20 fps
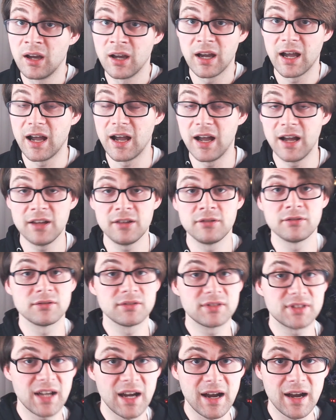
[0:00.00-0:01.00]
and you'll
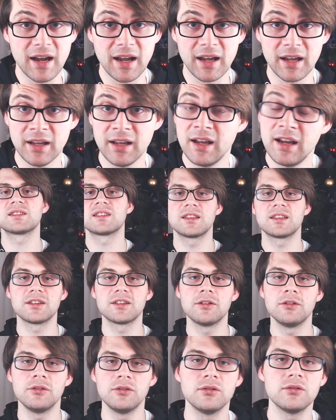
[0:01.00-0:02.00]
die. The
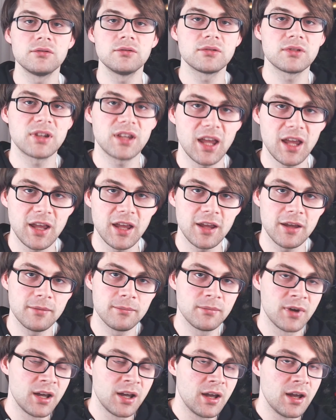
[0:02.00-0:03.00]
whole game
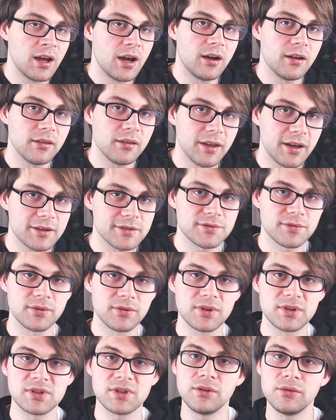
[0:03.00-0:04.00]
allows for
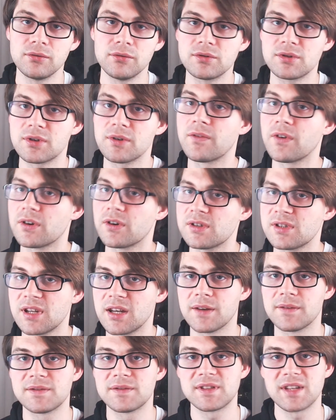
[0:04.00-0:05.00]
this huge diversity
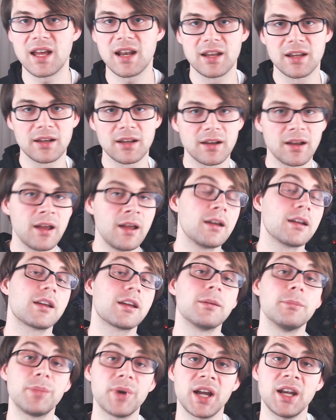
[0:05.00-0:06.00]
of setting,
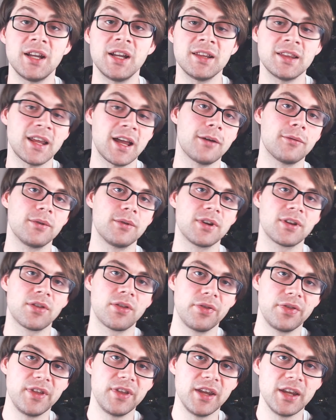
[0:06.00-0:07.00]
combining that with
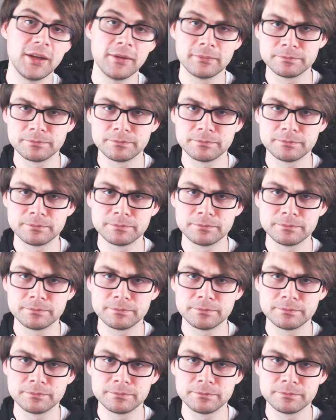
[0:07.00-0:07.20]
the